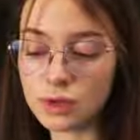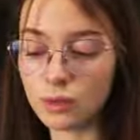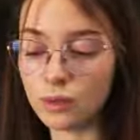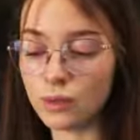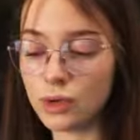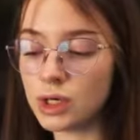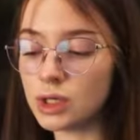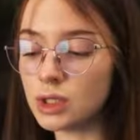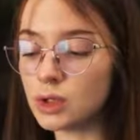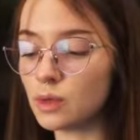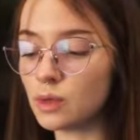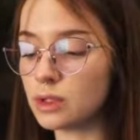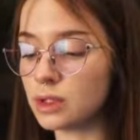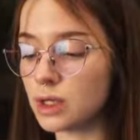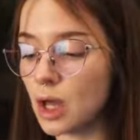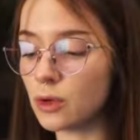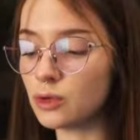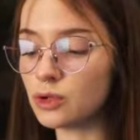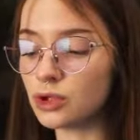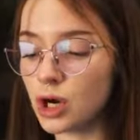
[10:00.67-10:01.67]
on pairs
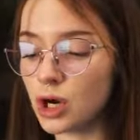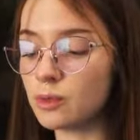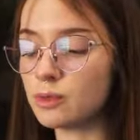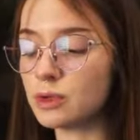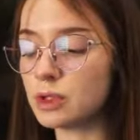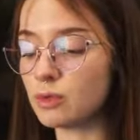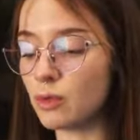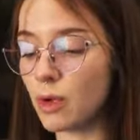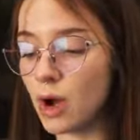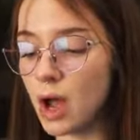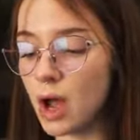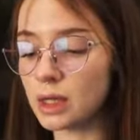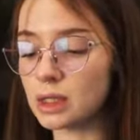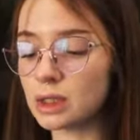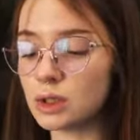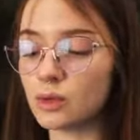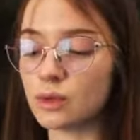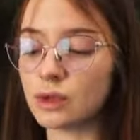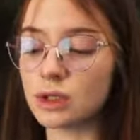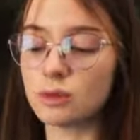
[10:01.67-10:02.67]
without sharp
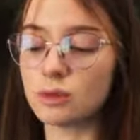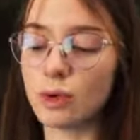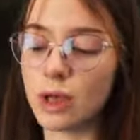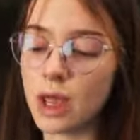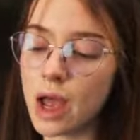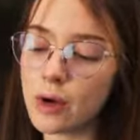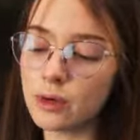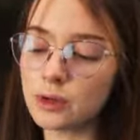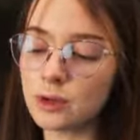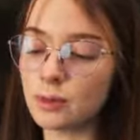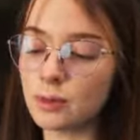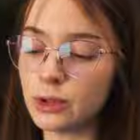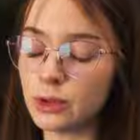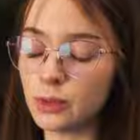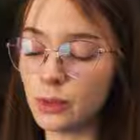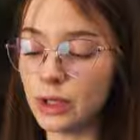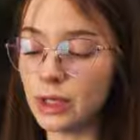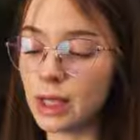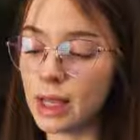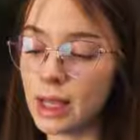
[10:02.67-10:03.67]
spikes, with payouts
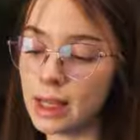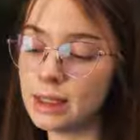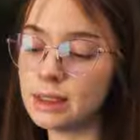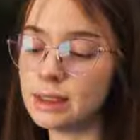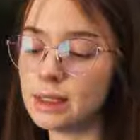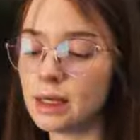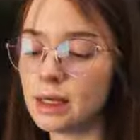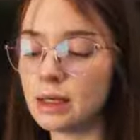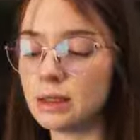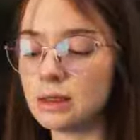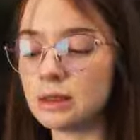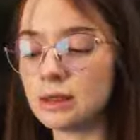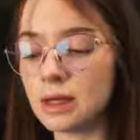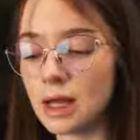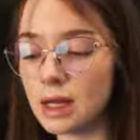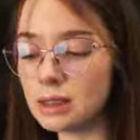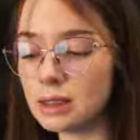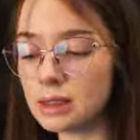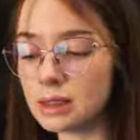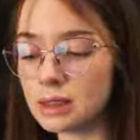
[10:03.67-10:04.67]
between 80 and
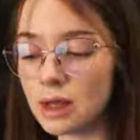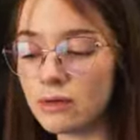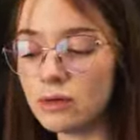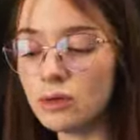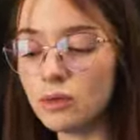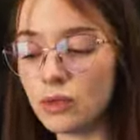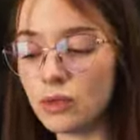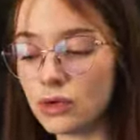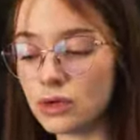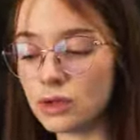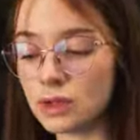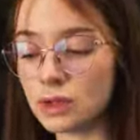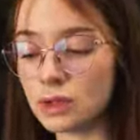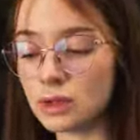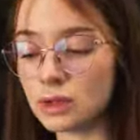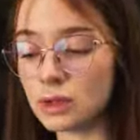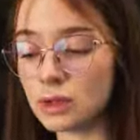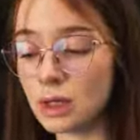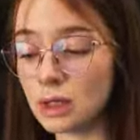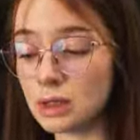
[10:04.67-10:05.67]

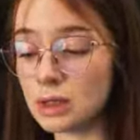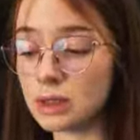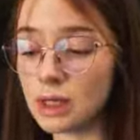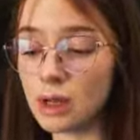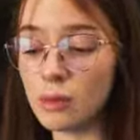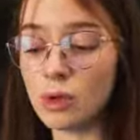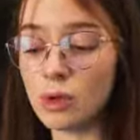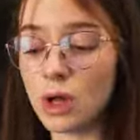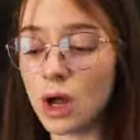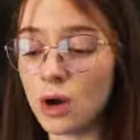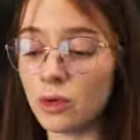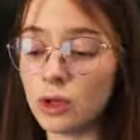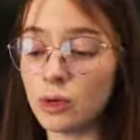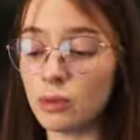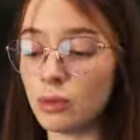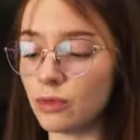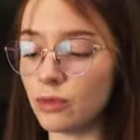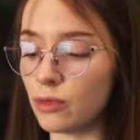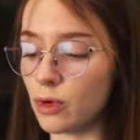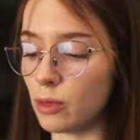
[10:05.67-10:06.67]
97% and stable
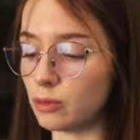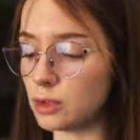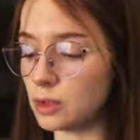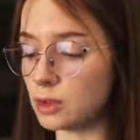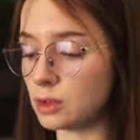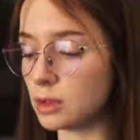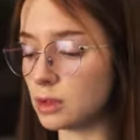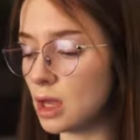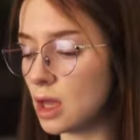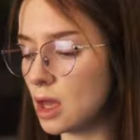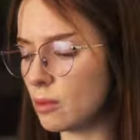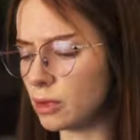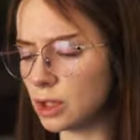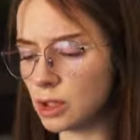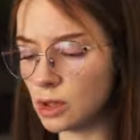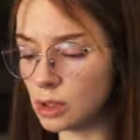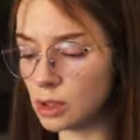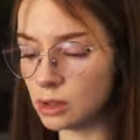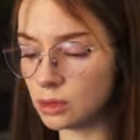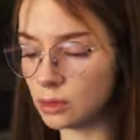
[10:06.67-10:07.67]
hourly performance.
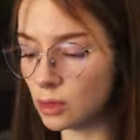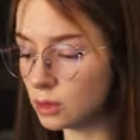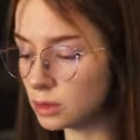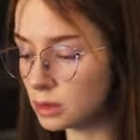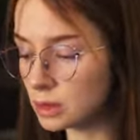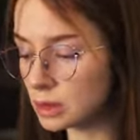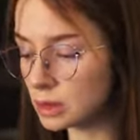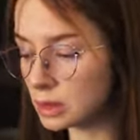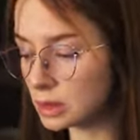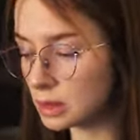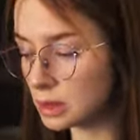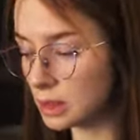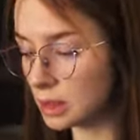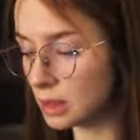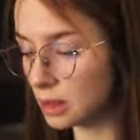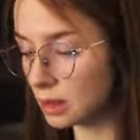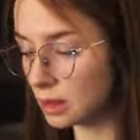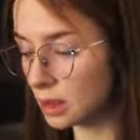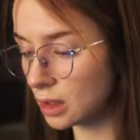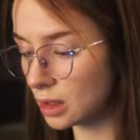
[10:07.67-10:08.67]
But I don't
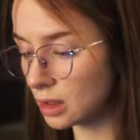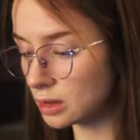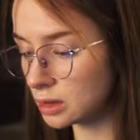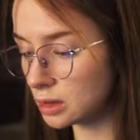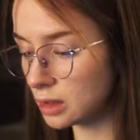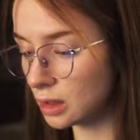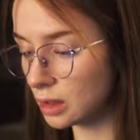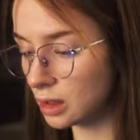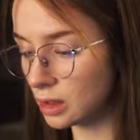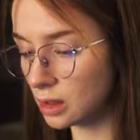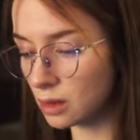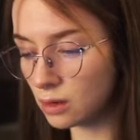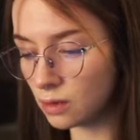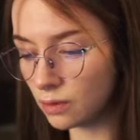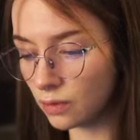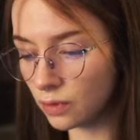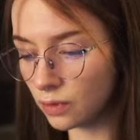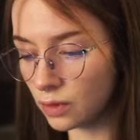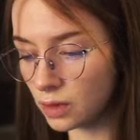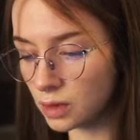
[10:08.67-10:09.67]
see that here
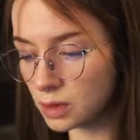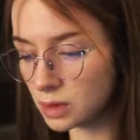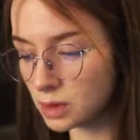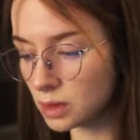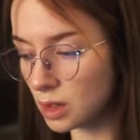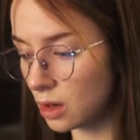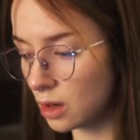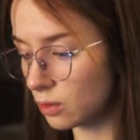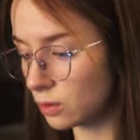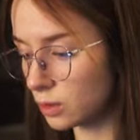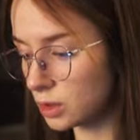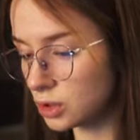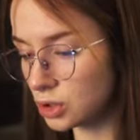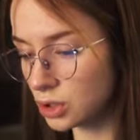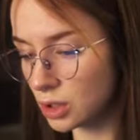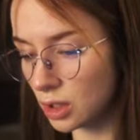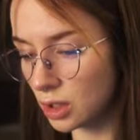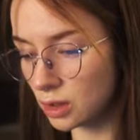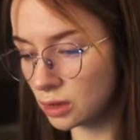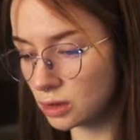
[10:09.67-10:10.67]
on this hourly
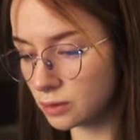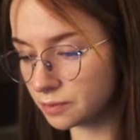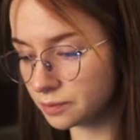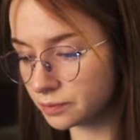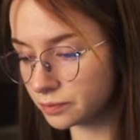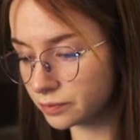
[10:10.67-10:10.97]
chart.